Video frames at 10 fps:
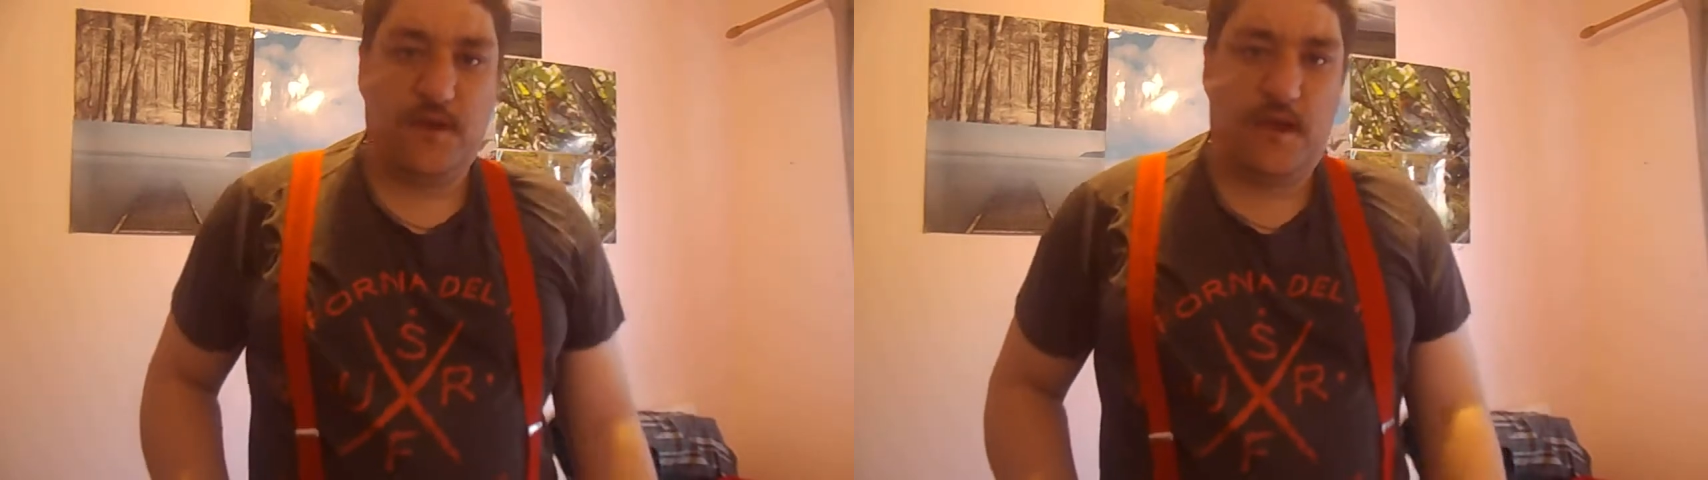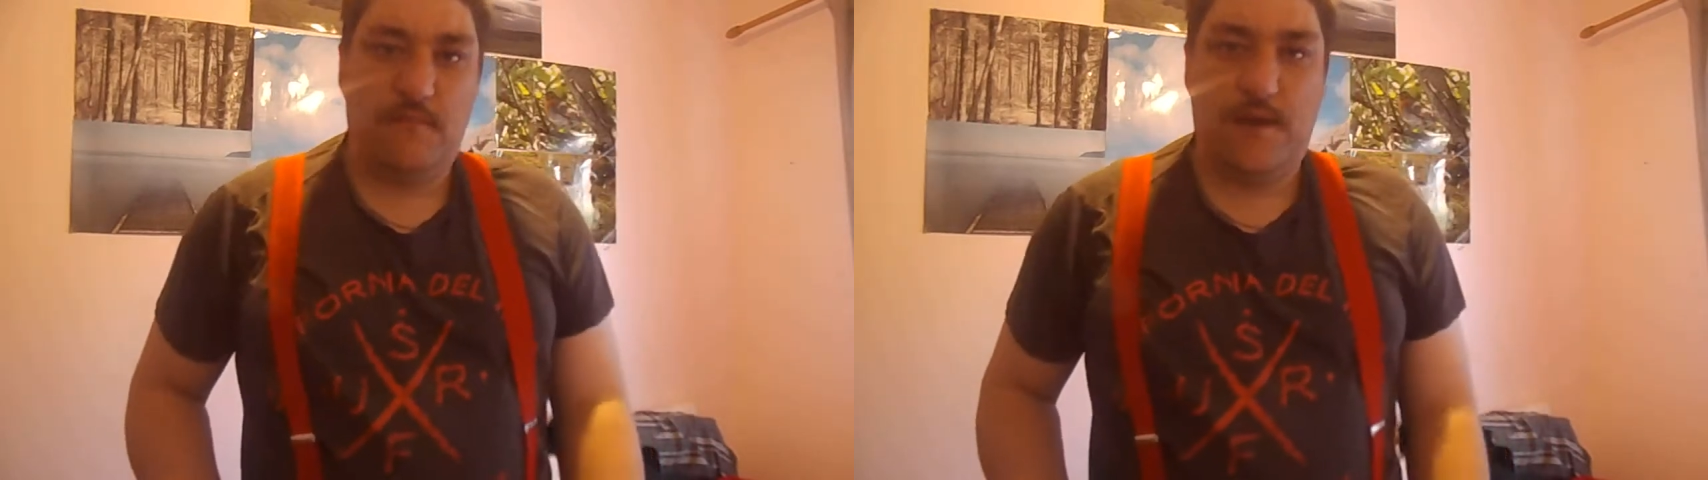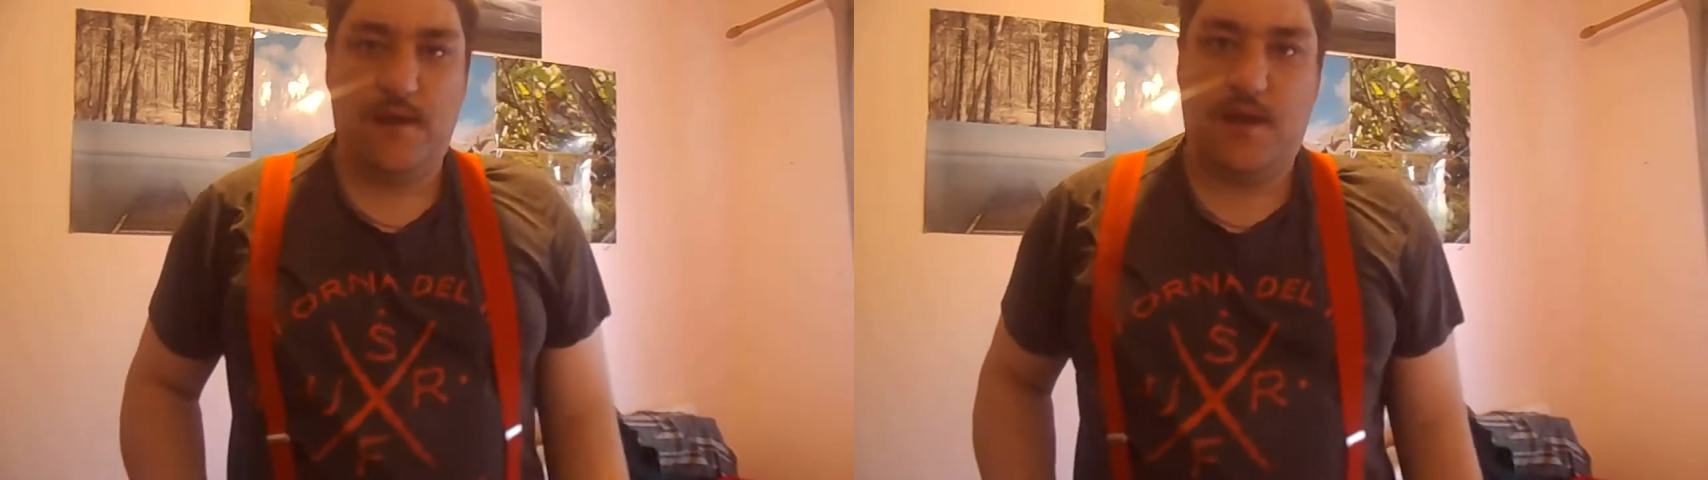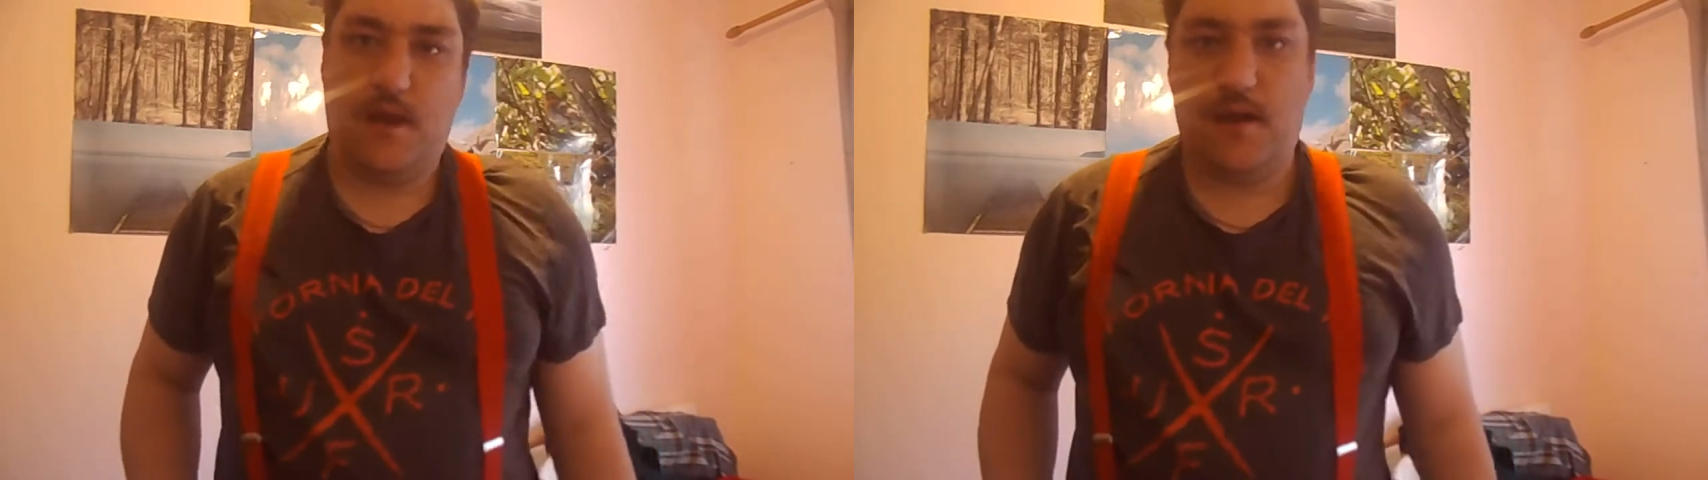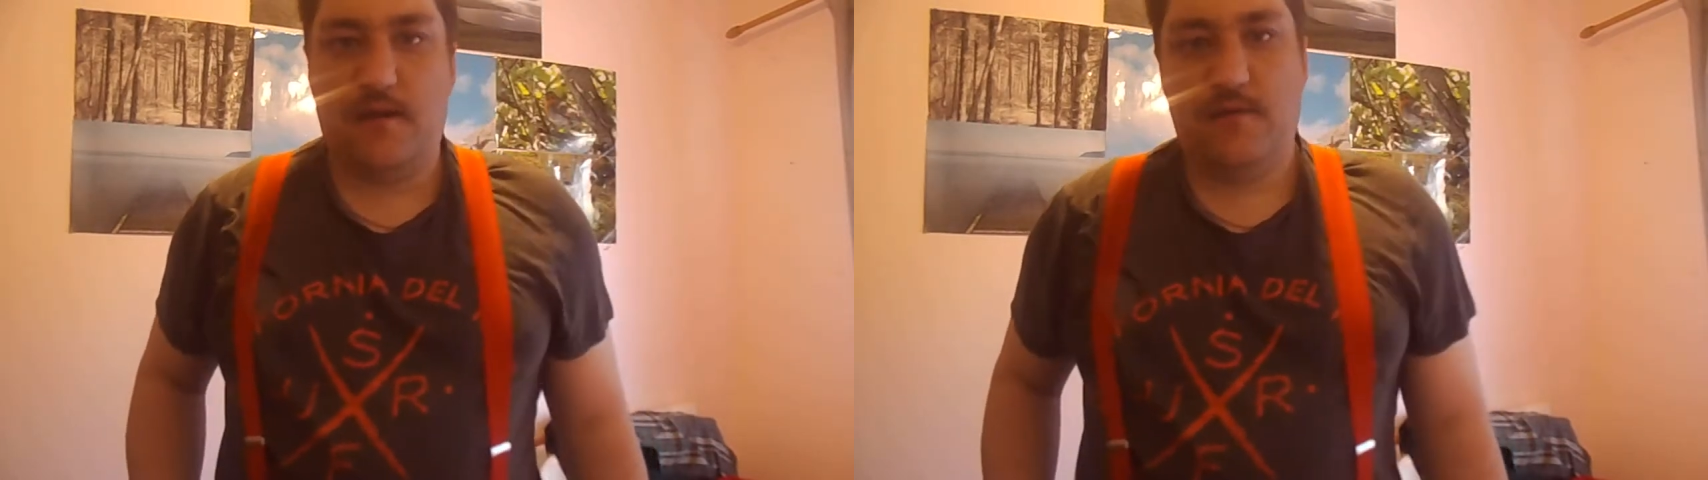main
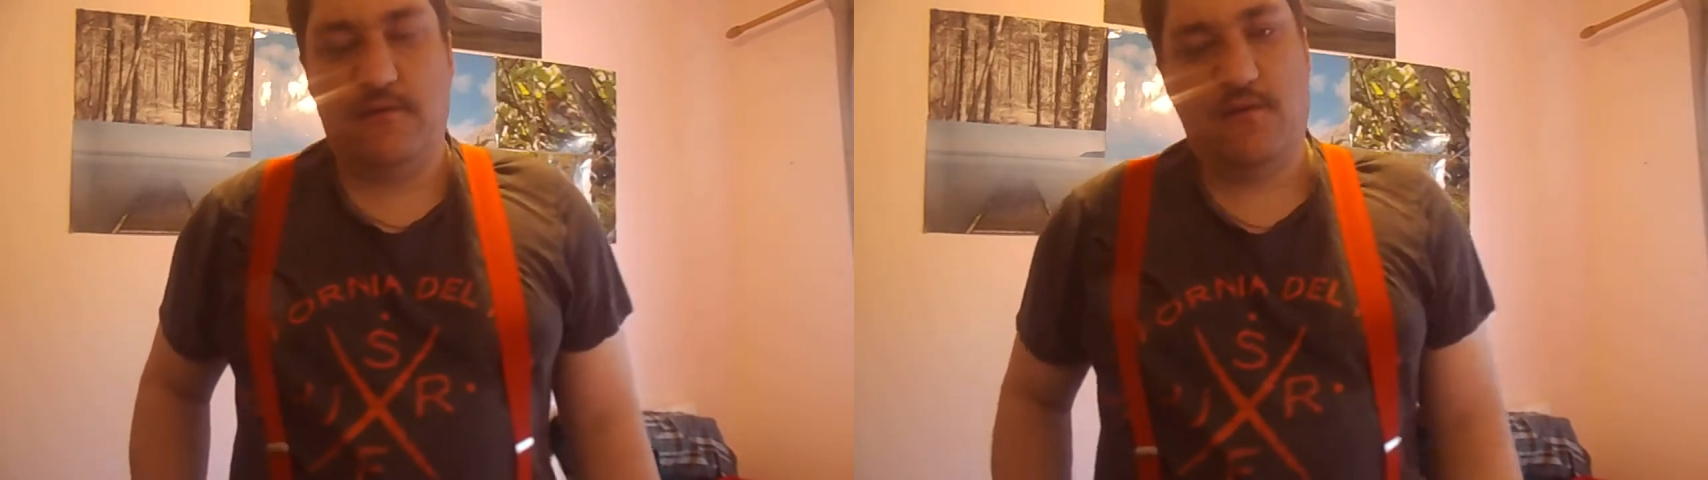character is a